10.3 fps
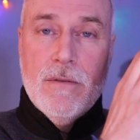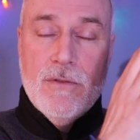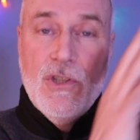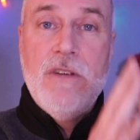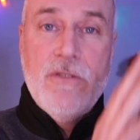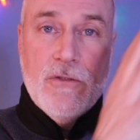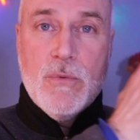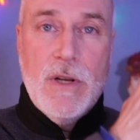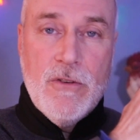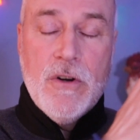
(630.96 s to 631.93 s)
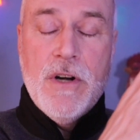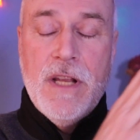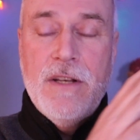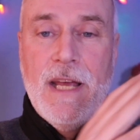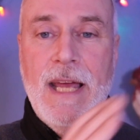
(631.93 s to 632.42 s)
Jesus
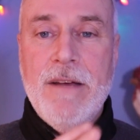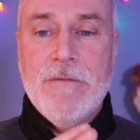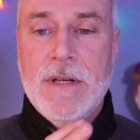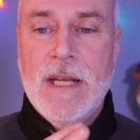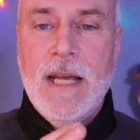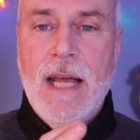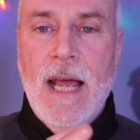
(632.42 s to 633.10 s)
returning to heaven,